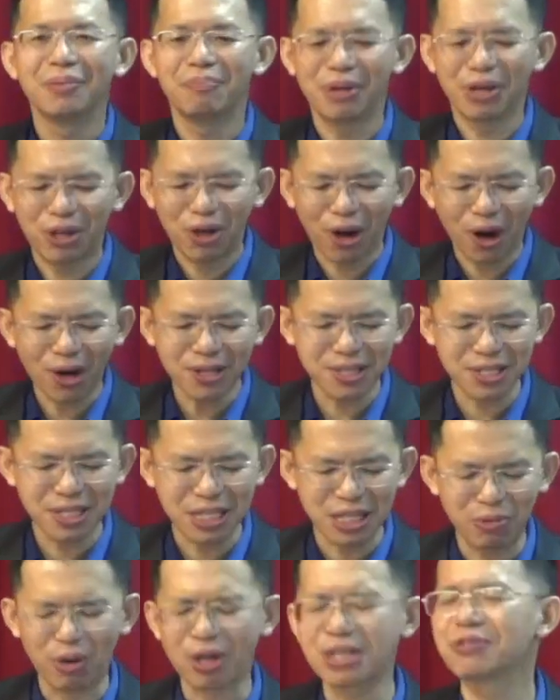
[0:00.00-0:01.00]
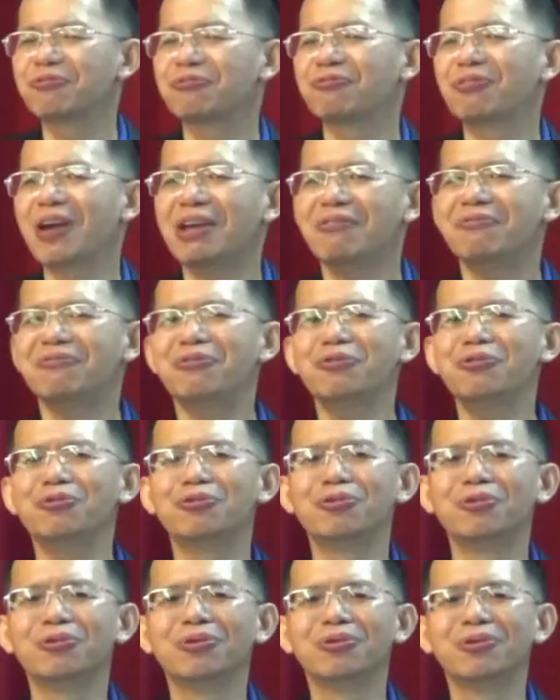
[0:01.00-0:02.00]
Because he was
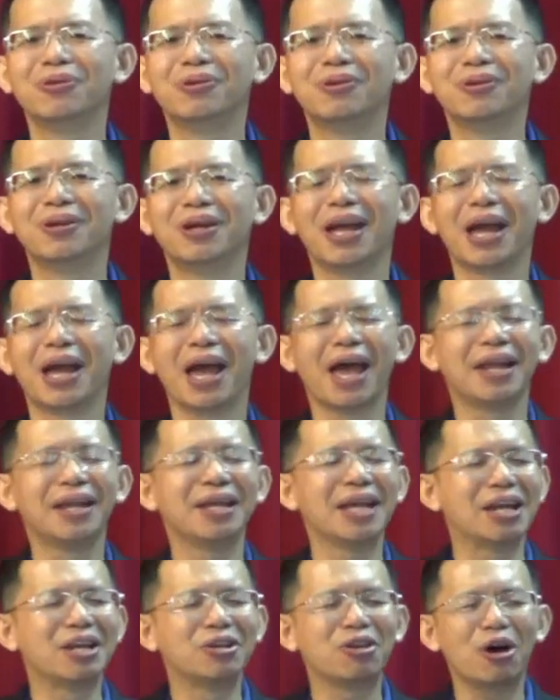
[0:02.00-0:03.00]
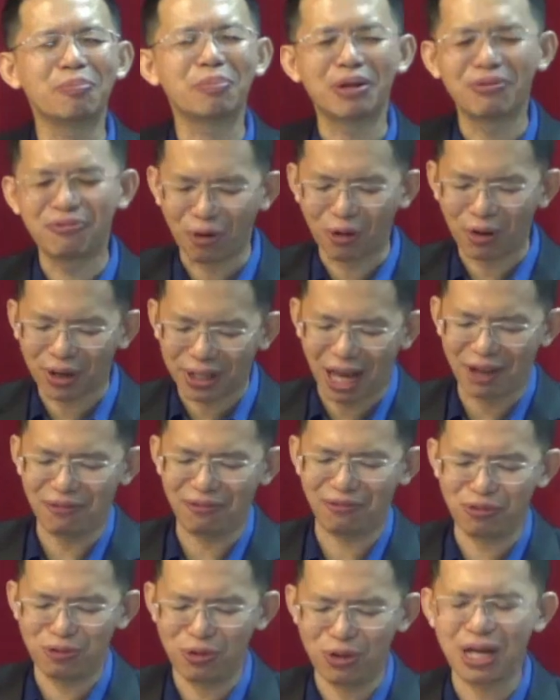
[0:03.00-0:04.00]
faithful and he had not been
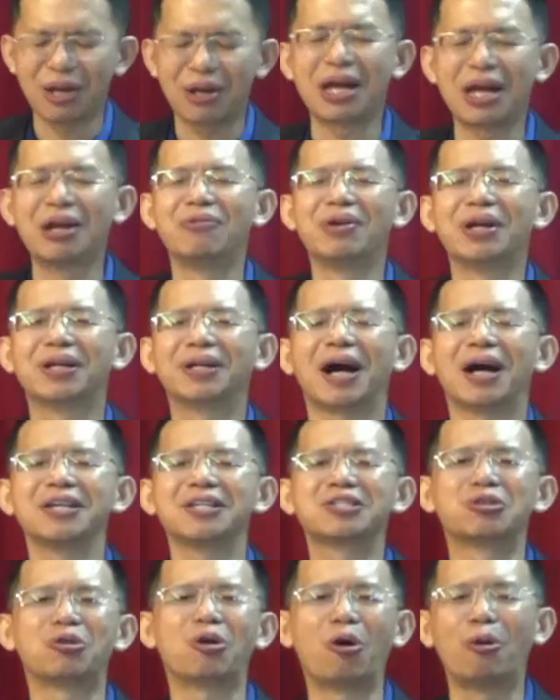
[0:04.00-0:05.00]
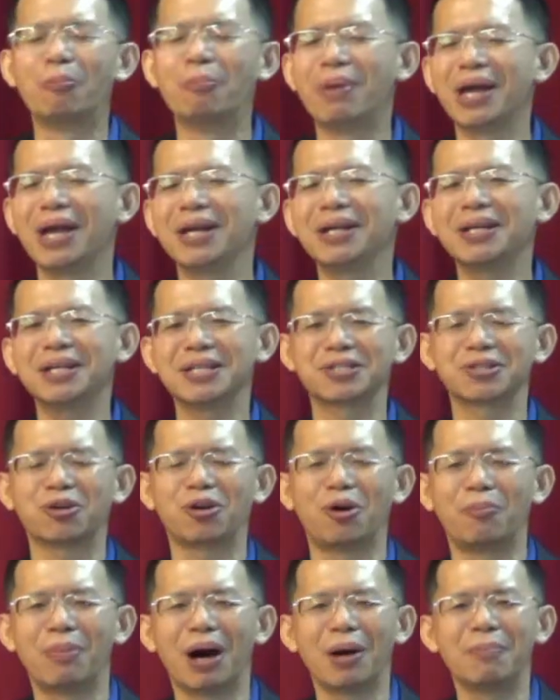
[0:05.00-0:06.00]
forgetful in regards to obeying his
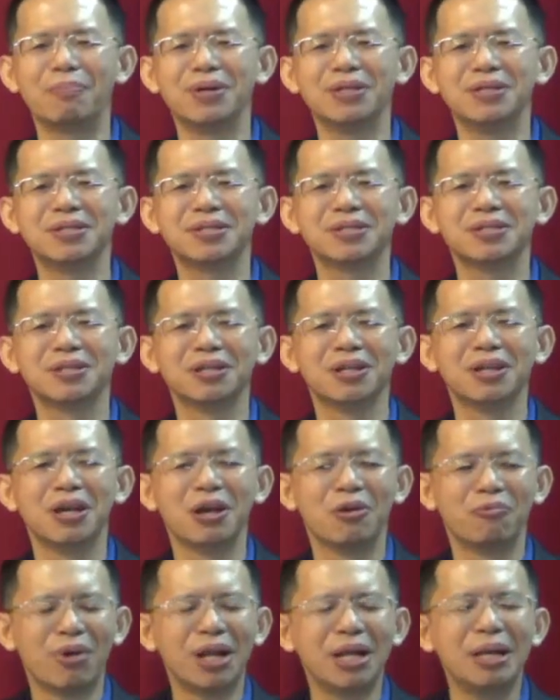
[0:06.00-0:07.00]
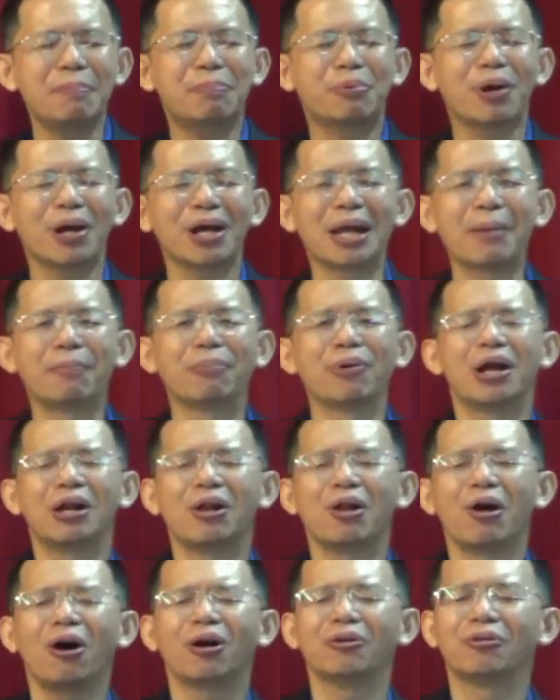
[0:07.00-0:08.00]
commandments. When he prayed that
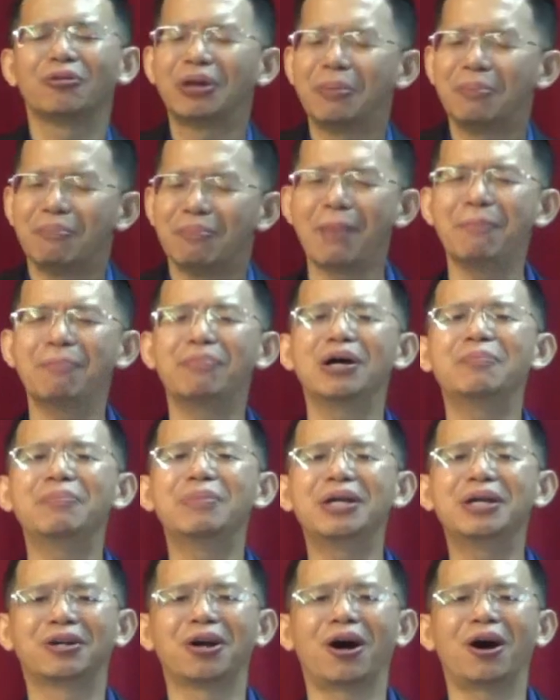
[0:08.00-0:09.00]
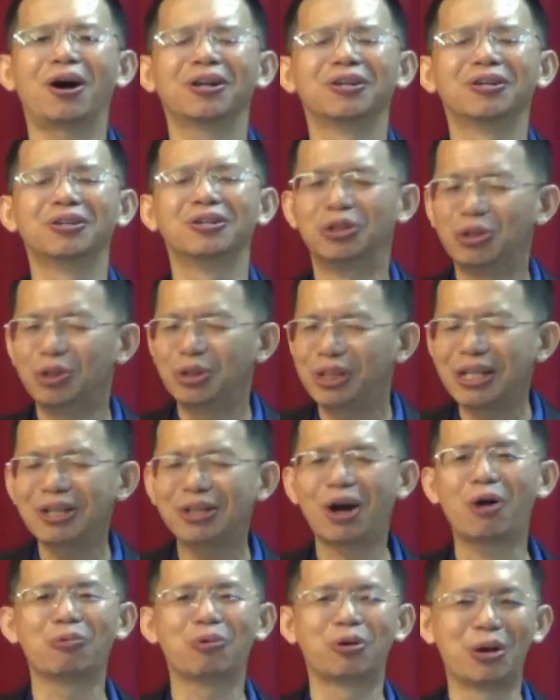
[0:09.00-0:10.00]
prayer, "Lord, remember me, God," do you
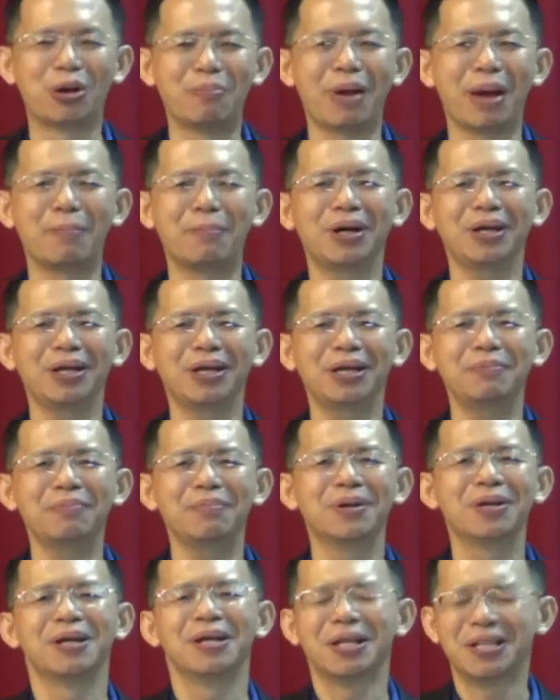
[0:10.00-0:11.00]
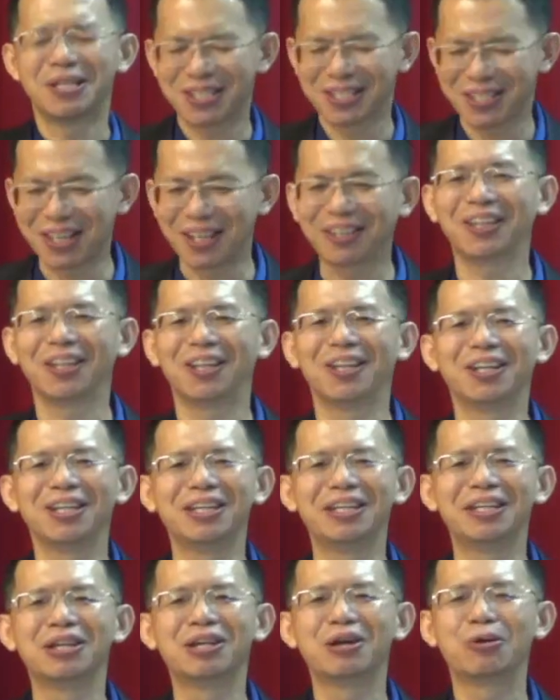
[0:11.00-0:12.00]
think God will remember him?
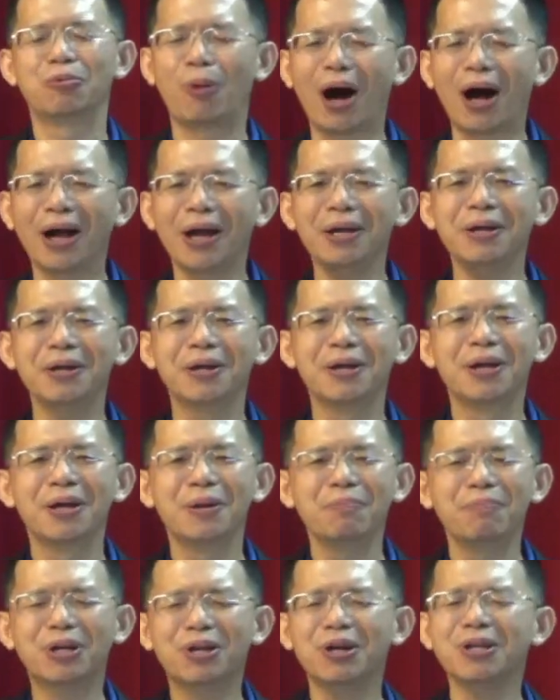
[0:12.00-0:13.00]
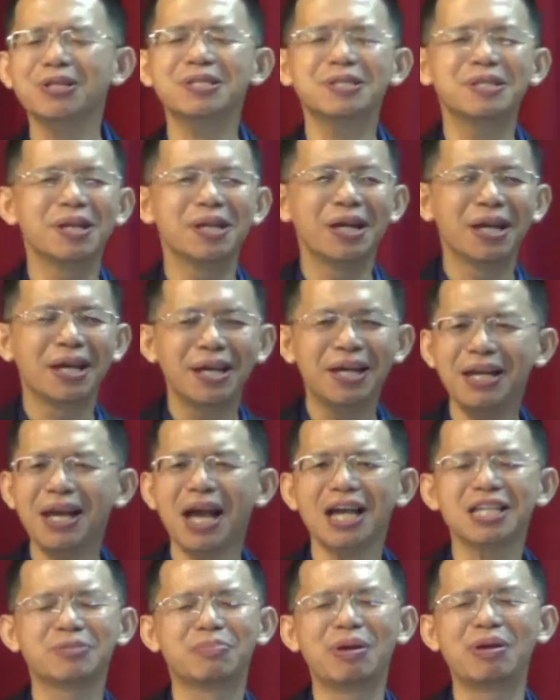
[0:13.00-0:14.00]
Certainly. Why? Because
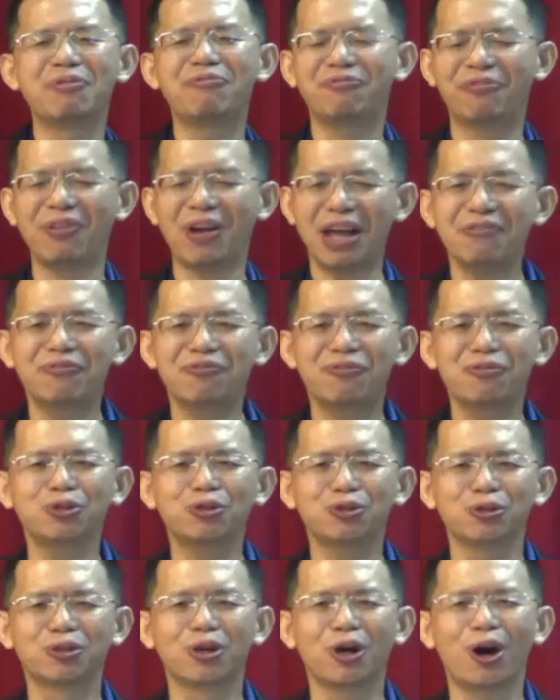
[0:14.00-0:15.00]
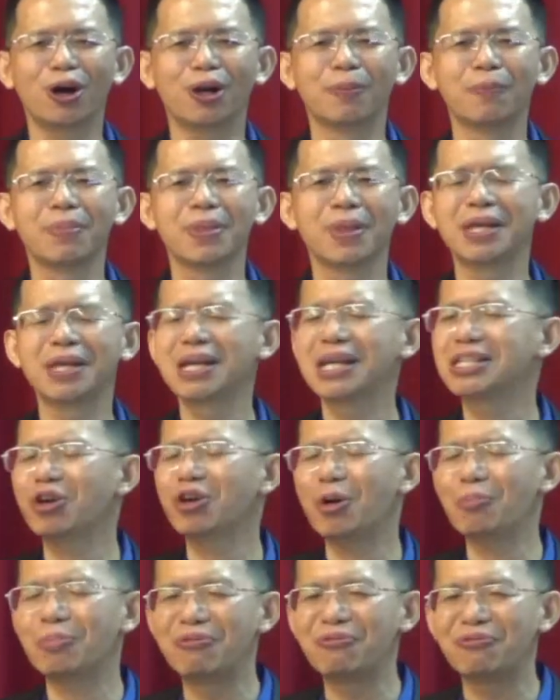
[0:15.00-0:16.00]
he has been faithful to God. He has
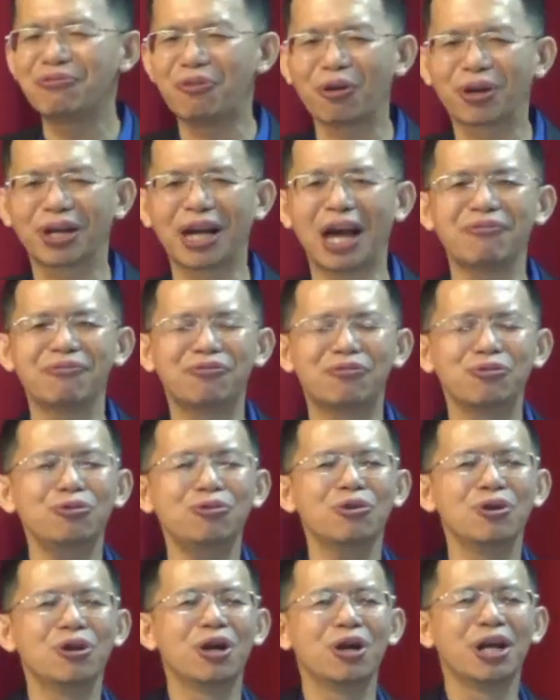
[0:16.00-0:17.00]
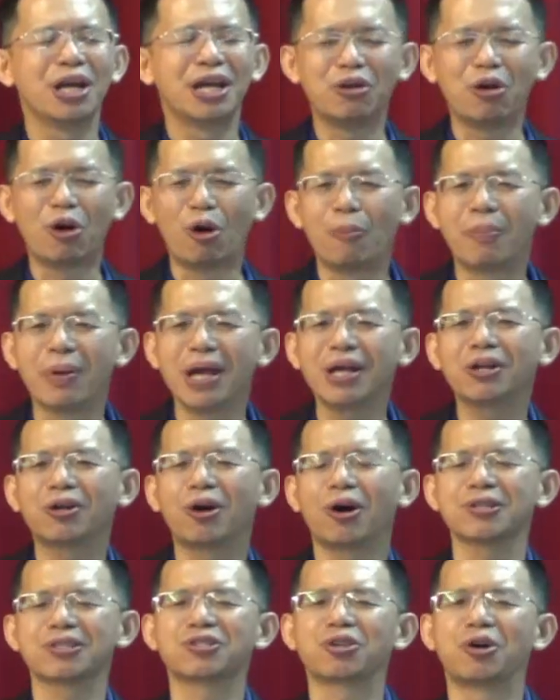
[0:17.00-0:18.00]
not been forgetful in obeying
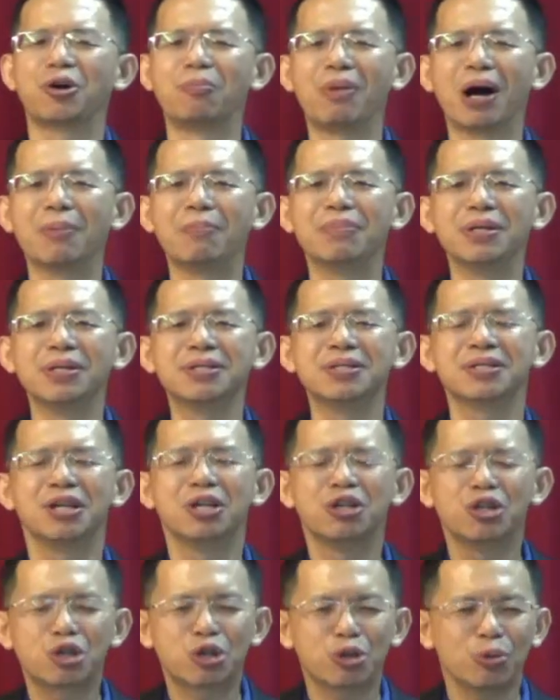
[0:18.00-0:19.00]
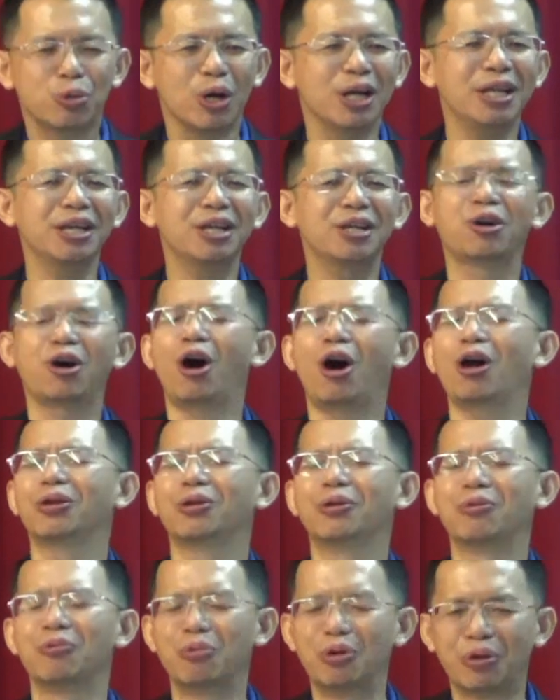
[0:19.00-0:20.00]
God's commandments. Surely
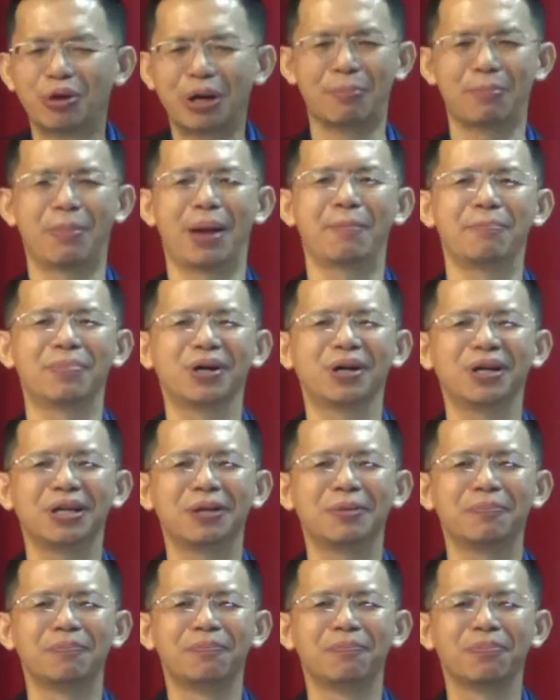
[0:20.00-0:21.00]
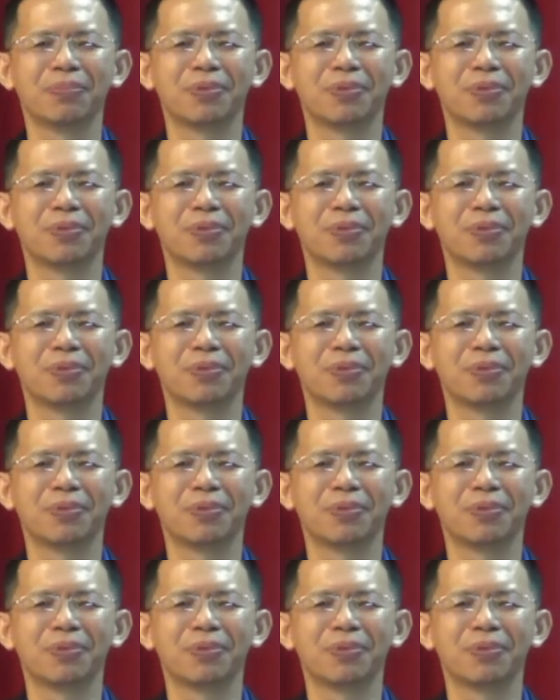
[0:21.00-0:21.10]
God will remember him.